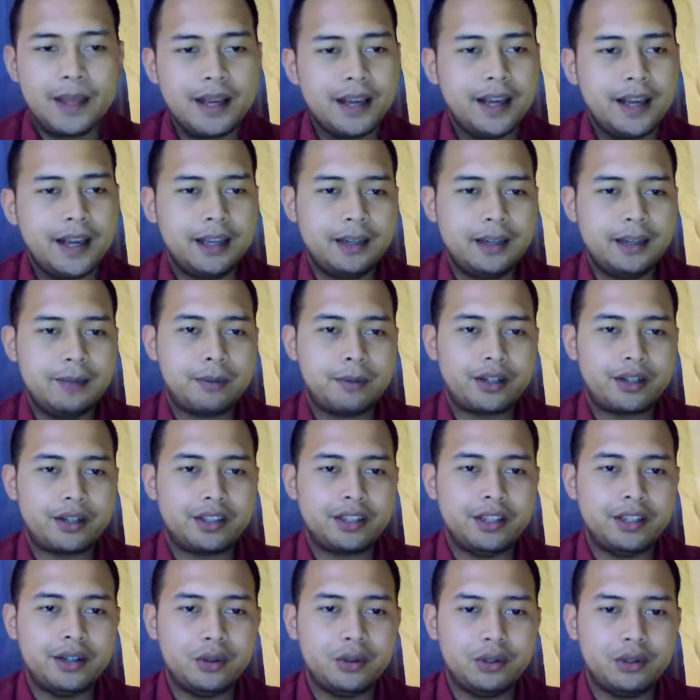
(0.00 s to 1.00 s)
and in
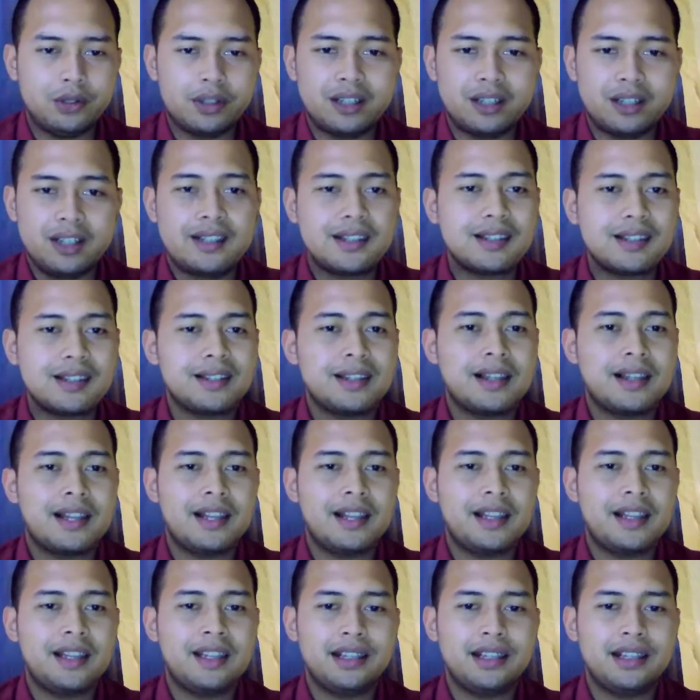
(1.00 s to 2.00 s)
particular,
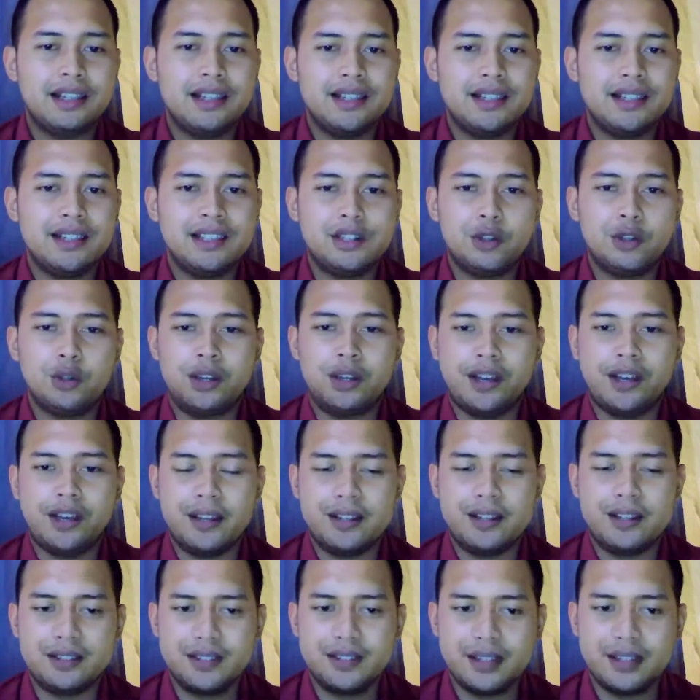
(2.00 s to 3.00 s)
slang in English in the
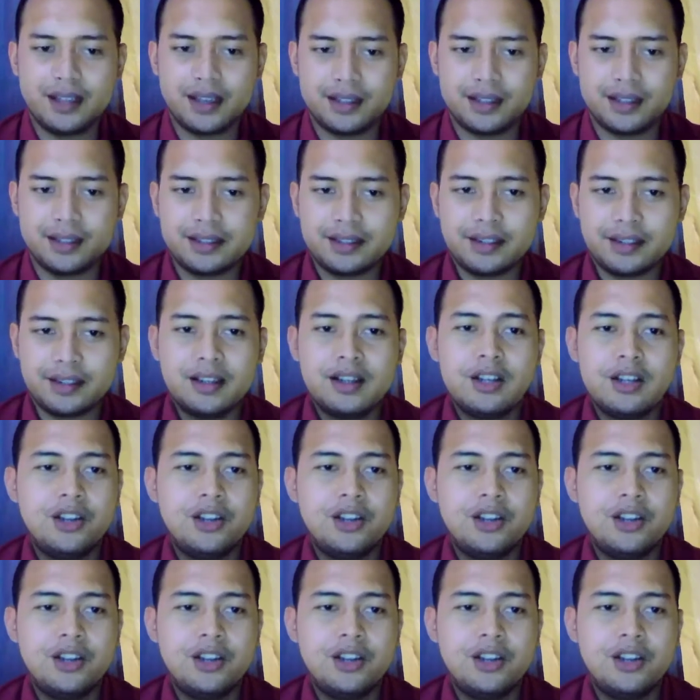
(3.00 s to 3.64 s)
United States.